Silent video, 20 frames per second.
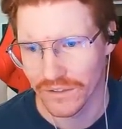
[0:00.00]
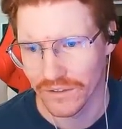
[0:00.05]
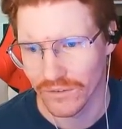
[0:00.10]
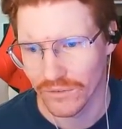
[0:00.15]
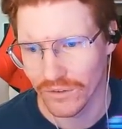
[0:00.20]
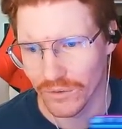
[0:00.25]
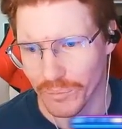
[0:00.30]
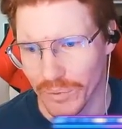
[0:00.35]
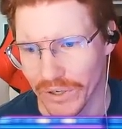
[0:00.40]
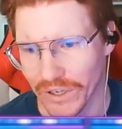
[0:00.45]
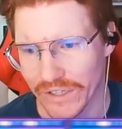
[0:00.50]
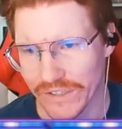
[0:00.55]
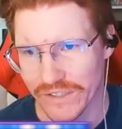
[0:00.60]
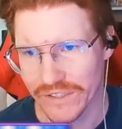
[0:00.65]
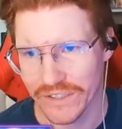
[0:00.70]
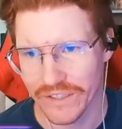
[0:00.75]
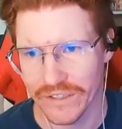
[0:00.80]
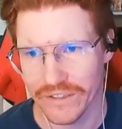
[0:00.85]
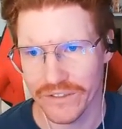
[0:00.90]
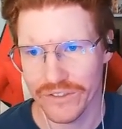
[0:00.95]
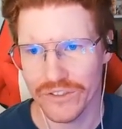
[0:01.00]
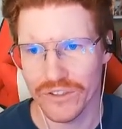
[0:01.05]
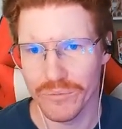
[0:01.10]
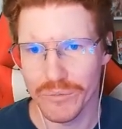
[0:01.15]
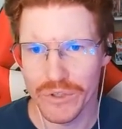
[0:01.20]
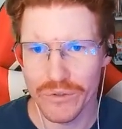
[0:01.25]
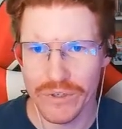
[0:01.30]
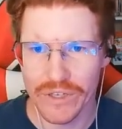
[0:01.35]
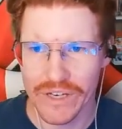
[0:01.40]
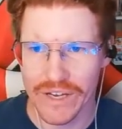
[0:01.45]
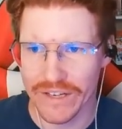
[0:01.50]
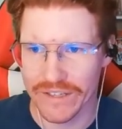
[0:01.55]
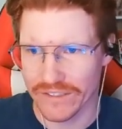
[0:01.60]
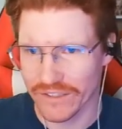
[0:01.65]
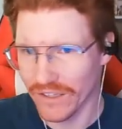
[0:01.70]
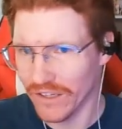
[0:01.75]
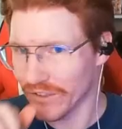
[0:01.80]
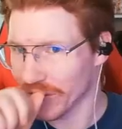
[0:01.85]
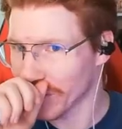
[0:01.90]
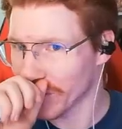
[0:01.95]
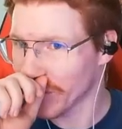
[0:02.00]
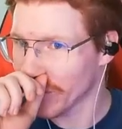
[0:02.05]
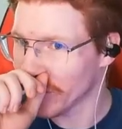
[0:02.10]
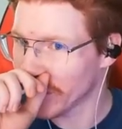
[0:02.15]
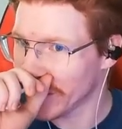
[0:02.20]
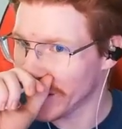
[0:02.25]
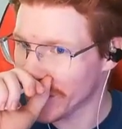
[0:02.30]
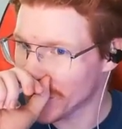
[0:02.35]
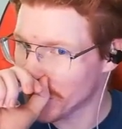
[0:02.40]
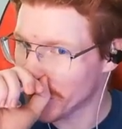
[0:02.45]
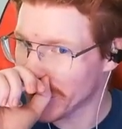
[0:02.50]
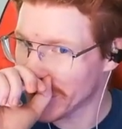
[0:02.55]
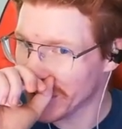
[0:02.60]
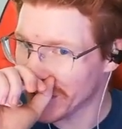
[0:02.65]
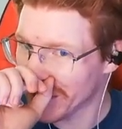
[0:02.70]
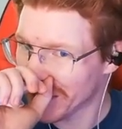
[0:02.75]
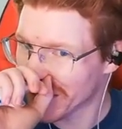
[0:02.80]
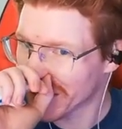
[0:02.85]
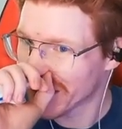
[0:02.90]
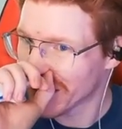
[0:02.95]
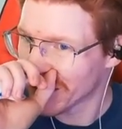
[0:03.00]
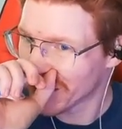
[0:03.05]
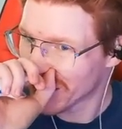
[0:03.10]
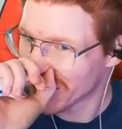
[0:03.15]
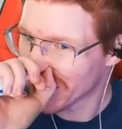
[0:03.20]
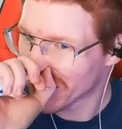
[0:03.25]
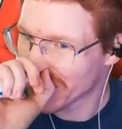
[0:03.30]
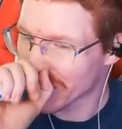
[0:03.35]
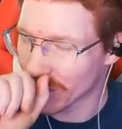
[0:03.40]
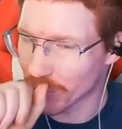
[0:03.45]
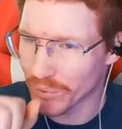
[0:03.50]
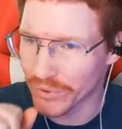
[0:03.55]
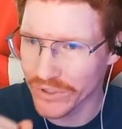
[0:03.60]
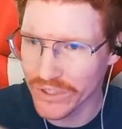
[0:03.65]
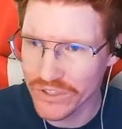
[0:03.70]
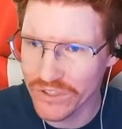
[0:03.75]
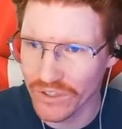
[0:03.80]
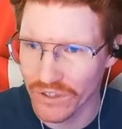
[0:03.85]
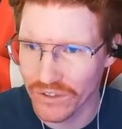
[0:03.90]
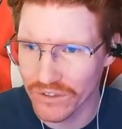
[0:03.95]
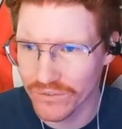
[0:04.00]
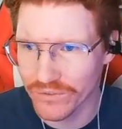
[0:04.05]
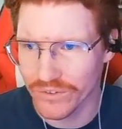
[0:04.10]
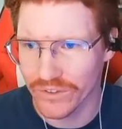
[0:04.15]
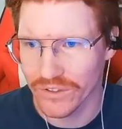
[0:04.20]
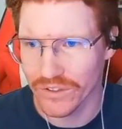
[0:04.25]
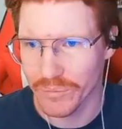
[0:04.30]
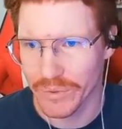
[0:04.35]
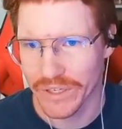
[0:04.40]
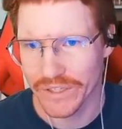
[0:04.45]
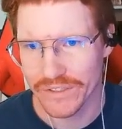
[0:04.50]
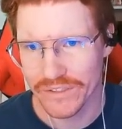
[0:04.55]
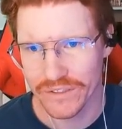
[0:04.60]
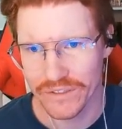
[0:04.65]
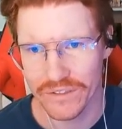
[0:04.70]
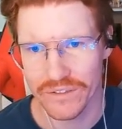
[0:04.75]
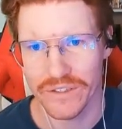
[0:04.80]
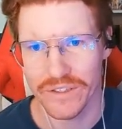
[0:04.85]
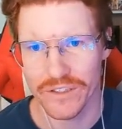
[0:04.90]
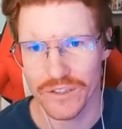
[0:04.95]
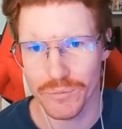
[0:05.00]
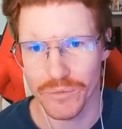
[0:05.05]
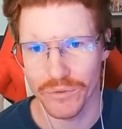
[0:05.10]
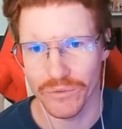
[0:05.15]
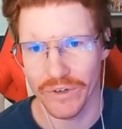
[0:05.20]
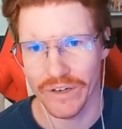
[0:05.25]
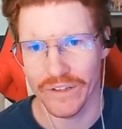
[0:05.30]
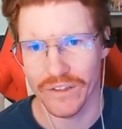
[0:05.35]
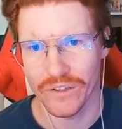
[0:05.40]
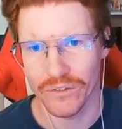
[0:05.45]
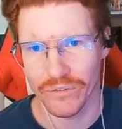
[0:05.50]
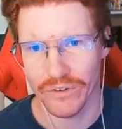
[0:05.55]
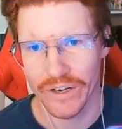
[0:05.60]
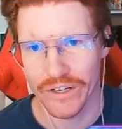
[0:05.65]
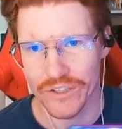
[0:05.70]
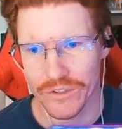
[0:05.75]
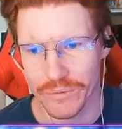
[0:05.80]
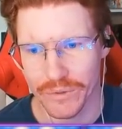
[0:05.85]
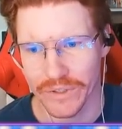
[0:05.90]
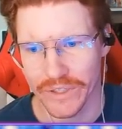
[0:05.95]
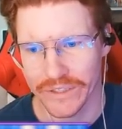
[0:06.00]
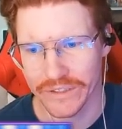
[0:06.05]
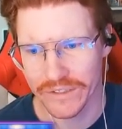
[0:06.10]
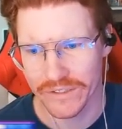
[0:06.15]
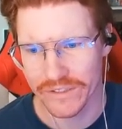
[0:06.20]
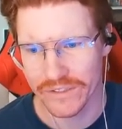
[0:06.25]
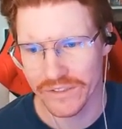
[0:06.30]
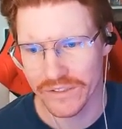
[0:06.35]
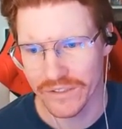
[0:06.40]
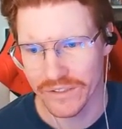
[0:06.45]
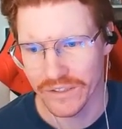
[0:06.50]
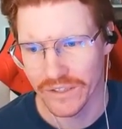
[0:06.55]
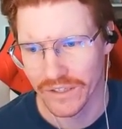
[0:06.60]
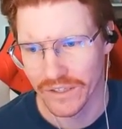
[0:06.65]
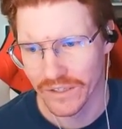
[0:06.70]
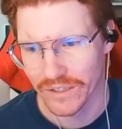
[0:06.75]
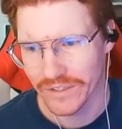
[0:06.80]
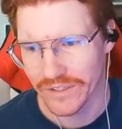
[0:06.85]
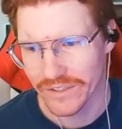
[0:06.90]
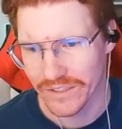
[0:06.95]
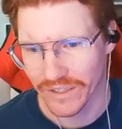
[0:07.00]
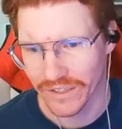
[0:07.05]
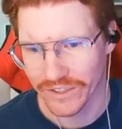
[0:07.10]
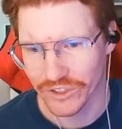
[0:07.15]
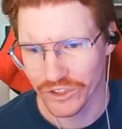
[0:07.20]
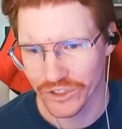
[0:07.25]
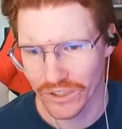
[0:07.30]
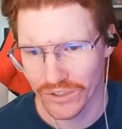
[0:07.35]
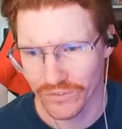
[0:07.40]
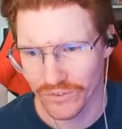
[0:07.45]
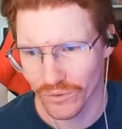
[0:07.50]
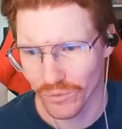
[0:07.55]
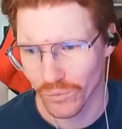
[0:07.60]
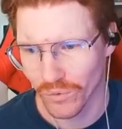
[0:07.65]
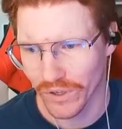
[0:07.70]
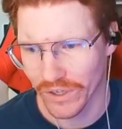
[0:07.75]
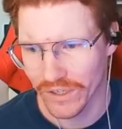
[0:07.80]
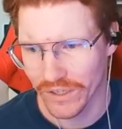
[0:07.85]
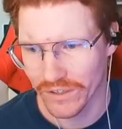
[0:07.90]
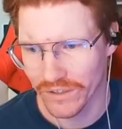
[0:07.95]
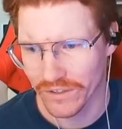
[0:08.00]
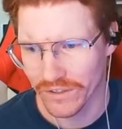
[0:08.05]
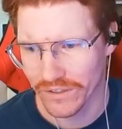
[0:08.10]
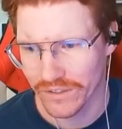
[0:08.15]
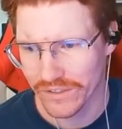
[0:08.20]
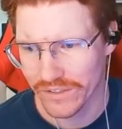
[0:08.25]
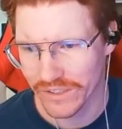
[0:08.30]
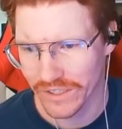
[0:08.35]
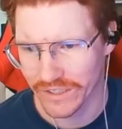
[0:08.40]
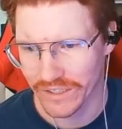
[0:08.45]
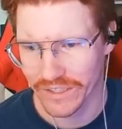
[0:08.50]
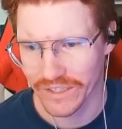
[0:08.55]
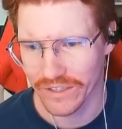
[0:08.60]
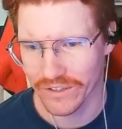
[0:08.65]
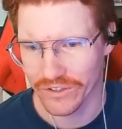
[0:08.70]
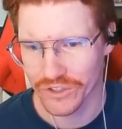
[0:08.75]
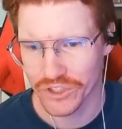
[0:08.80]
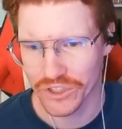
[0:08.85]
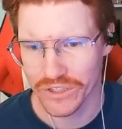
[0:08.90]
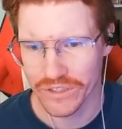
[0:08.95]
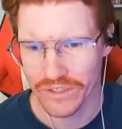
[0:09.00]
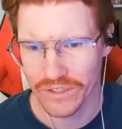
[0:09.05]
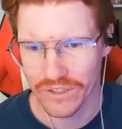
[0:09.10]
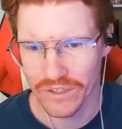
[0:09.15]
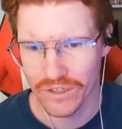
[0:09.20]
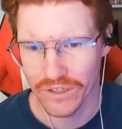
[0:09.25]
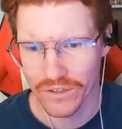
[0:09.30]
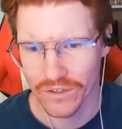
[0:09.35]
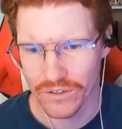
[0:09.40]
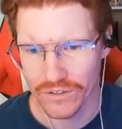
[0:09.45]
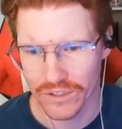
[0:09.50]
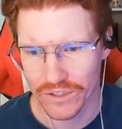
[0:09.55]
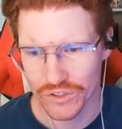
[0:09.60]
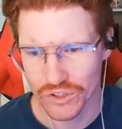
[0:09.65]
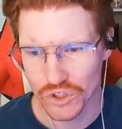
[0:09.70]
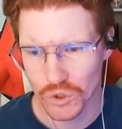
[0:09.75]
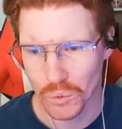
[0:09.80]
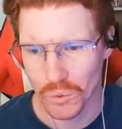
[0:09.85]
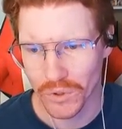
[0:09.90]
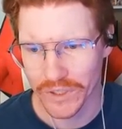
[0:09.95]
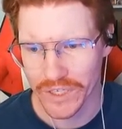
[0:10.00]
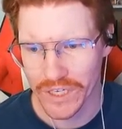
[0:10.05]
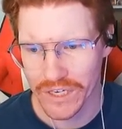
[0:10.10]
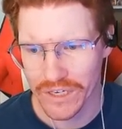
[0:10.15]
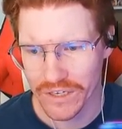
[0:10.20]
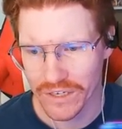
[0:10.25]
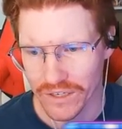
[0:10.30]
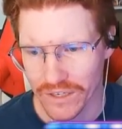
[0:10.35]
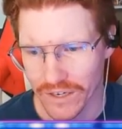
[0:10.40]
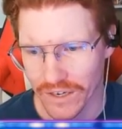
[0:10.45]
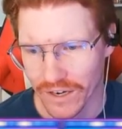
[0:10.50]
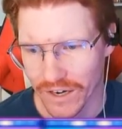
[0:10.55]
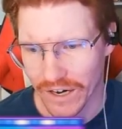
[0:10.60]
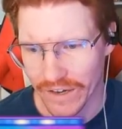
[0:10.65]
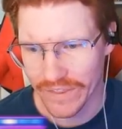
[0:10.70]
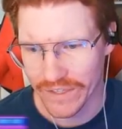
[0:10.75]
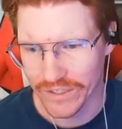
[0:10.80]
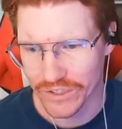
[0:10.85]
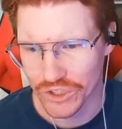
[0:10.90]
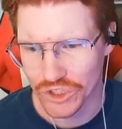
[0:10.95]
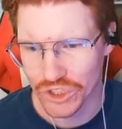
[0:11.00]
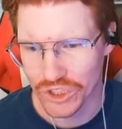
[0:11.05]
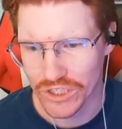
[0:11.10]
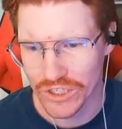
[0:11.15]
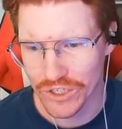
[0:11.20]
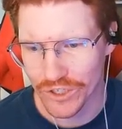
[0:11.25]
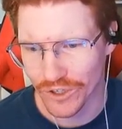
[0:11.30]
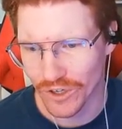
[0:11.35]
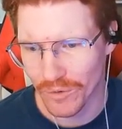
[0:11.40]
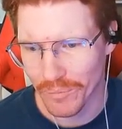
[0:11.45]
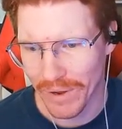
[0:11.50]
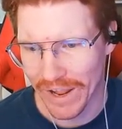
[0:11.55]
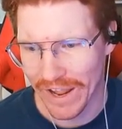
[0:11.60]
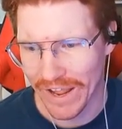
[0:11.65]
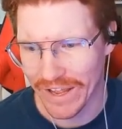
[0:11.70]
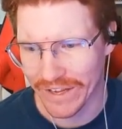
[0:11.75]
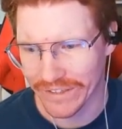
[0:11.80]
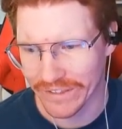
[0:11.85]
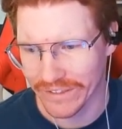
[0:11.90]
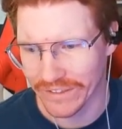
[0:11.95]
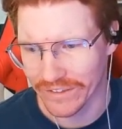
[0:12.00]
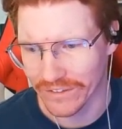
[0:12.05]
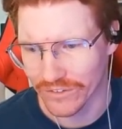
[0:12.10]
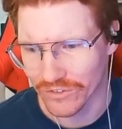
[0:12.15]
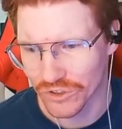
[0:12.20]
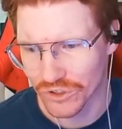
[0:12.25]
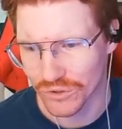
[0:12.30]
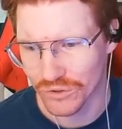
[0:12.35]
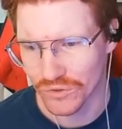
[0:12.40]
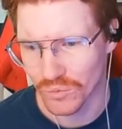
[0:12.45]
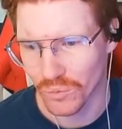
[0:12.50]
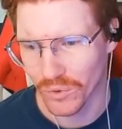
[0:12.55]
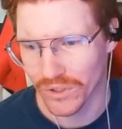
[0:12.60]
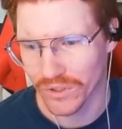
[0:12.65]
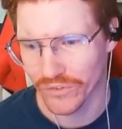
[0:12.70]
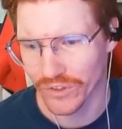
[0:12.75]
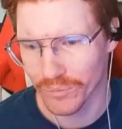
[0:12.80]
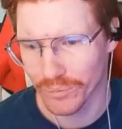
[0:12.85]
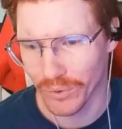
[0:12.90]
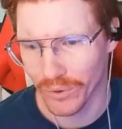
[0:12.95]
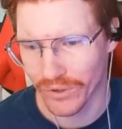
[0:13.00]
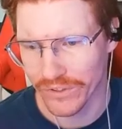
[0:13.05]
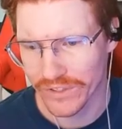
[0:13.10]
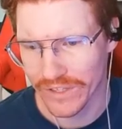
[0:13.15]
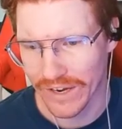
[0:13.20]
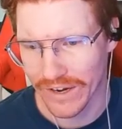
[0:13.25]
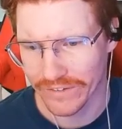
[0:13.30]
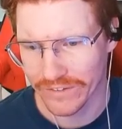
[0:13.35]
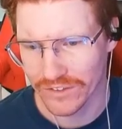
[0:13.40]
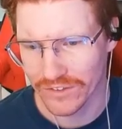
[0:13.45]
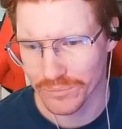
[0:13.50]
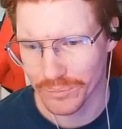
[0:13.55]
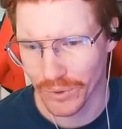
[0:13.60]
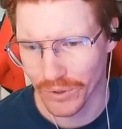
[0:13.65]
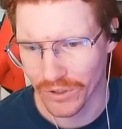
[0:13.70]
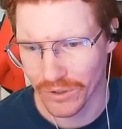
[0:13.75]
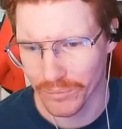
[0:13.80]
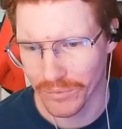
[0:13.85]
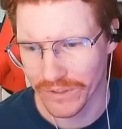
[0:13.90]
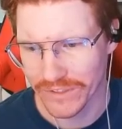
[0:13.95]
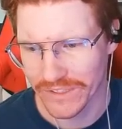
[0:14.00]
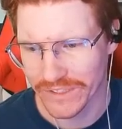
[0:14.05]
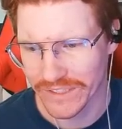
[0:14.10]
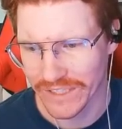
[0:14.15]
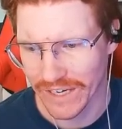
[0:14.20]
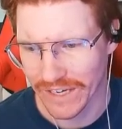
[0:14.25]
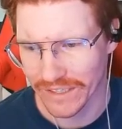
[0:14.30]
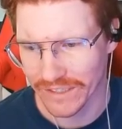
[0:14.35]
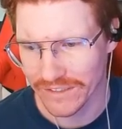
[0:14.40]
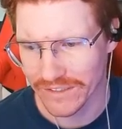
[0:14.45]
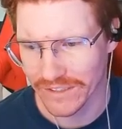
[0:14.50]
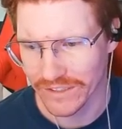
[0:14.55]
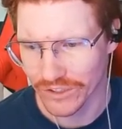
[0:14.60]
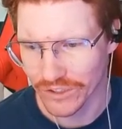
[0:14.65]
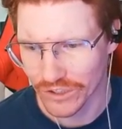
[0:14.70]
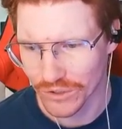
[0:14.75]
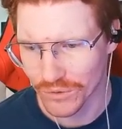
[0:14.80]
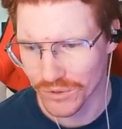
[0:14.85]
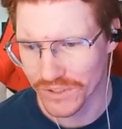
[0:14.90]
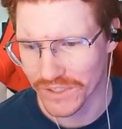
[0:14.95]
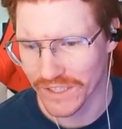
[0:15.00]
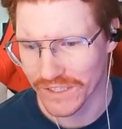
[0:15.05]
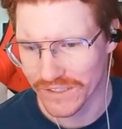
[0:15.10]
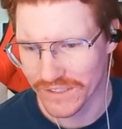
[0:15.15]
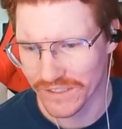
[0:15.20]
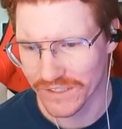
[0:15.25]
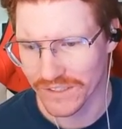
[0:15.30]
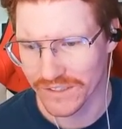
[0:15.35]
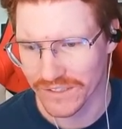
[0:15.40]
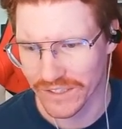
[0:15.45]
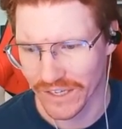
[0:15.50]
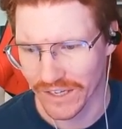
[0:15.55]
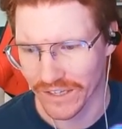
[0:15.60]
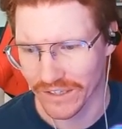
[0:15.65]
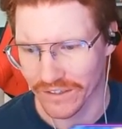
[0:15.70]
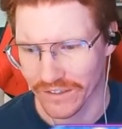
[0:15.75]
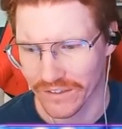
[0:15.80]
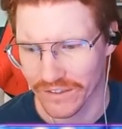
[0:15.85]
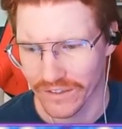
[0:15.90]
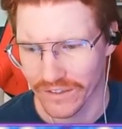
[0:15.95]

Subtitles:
We'll pause it here. So Mew EX, 130 HP. So pretty solid for a basic. That's right in the range that we like to see. Psy Shot for 1 Psychic Energy does 20. And then Genome Hacking. Choose one of your opponent's active Pokemon's attacks and use it as this attack.